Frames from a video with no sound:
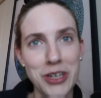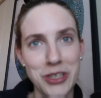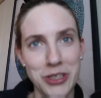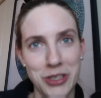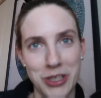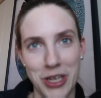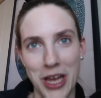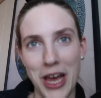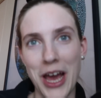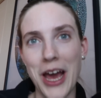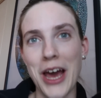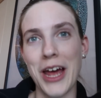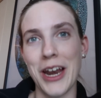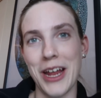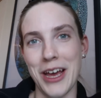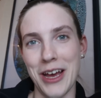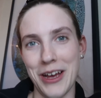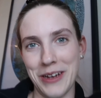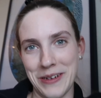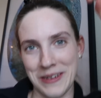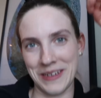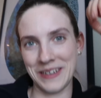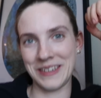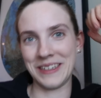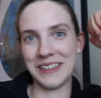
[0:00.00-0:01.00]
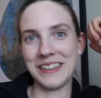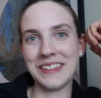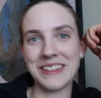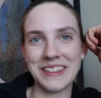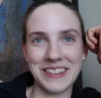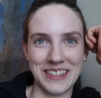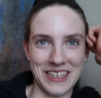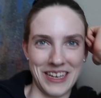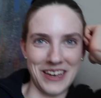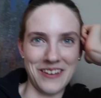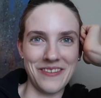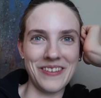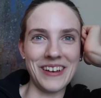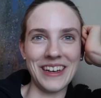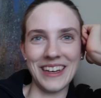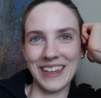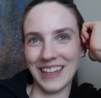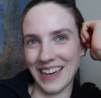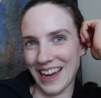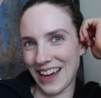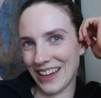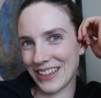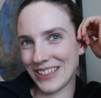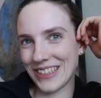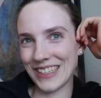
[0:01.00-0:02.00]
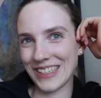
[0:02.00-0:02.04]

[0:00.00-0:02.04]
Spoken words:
his hat out and it's coming out